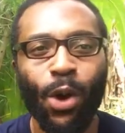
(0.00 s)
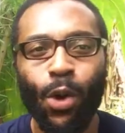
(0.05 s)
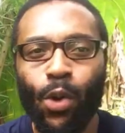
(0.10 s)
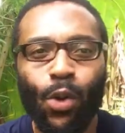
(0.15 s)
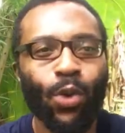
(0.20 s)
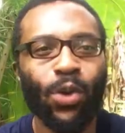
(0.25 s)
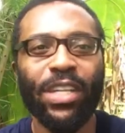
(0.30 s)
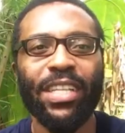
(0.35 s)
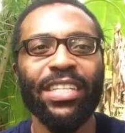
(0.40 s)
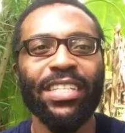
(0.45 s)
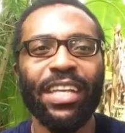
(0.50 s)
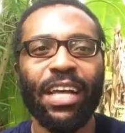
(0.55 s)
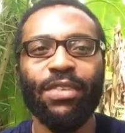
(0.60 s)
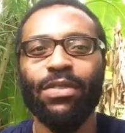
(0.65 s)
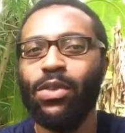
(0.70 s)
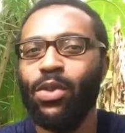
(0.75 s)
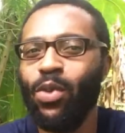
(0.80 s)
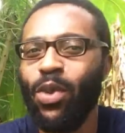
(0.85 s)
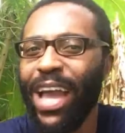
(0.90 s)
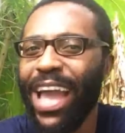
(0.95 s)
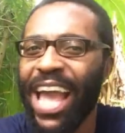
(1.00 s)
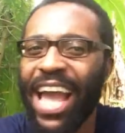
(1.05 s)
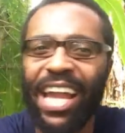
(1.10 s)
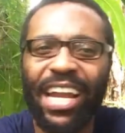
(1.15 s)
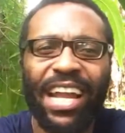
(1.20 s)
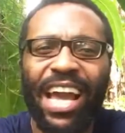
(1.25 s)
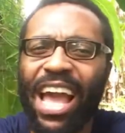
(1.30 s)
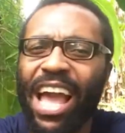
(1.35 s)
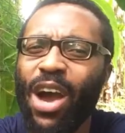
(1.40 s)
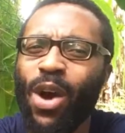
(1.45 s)
who deserves to
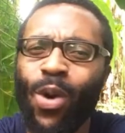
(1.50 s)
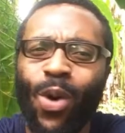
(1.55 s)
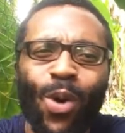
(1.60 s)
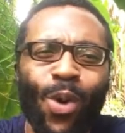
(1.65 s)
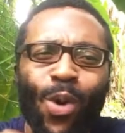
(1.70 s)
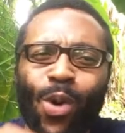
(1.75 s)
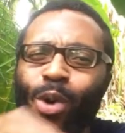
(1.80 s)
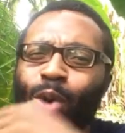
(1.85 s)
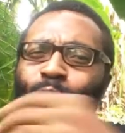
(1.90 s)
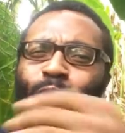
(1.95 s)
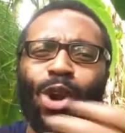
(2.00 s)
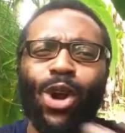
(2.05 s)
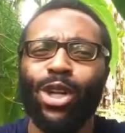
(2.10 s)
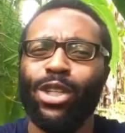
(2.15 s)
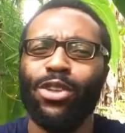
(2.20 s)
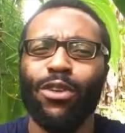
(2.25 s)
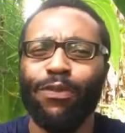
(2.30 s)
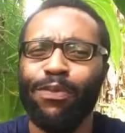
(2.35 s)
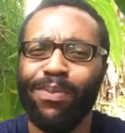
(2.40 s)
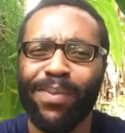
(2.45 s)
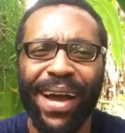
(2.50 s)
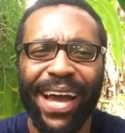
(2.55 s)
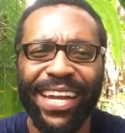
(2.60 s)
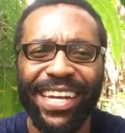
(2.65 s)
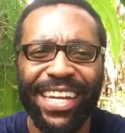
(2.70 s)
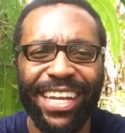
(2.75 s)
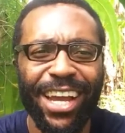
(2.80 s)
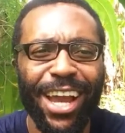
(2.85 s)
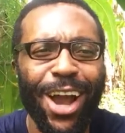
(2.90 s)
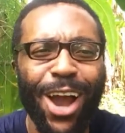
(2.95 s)
earn a whole lot of
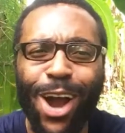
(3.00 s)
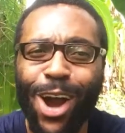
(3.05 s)
money